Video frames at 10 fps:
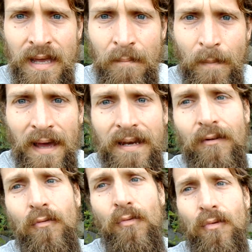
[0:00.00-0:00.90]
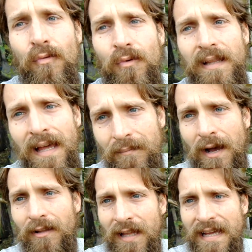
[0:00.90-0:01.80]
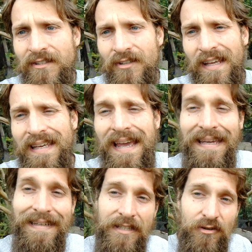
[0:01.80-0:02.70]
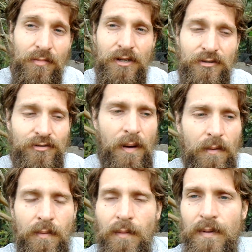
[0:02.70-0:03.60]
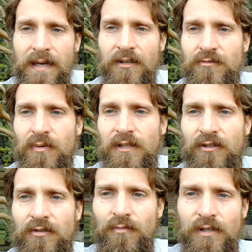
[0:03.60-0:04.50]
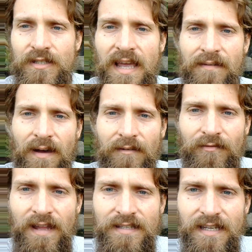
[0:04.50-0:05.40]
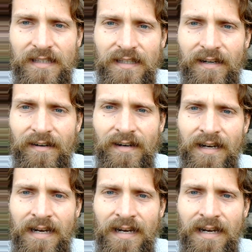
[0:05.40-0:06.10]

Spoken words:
but we let them out late so they can't get in too much trouble, but because we save on fencing there,